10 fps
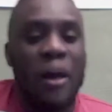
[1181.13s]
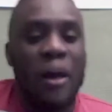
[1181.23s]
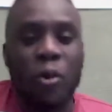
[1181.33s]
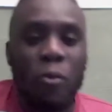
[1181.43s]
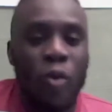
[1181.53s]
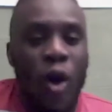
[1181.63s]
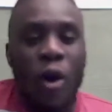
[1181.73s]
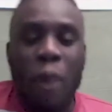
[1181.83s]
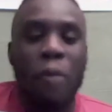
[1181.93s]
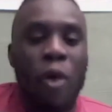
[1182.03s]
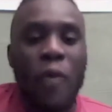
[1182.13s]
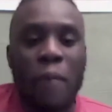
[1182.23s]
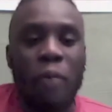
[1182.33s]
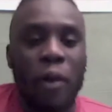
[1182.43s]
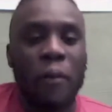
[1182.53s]

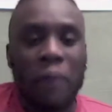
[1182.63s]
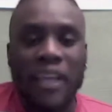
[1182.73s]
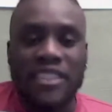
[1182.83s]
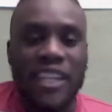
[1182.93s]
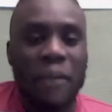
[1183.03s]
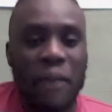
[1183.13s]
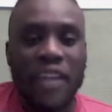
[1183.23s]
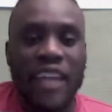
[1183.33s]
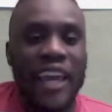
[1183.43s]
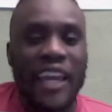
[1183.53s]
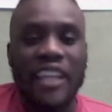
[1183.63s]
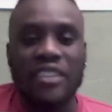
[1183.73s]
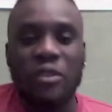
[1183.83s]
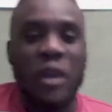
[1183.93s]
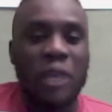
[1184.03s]
Pogba plays centre mid.
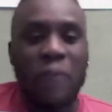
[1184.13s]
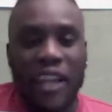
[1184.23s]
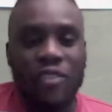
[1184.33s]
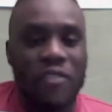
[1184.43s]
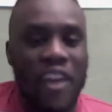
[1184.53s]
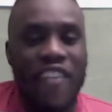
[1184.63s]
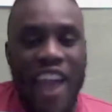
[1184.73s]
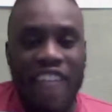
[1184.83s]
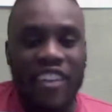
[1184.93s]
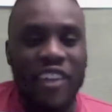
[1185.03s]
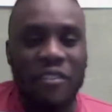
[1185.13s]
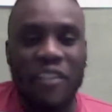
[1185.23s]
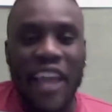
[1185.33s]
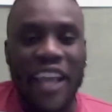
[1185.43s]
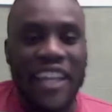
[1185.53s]
He plays with Herrera and
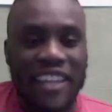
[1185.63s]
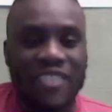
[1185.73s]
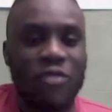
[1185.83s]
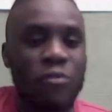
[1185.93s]
Fellaini.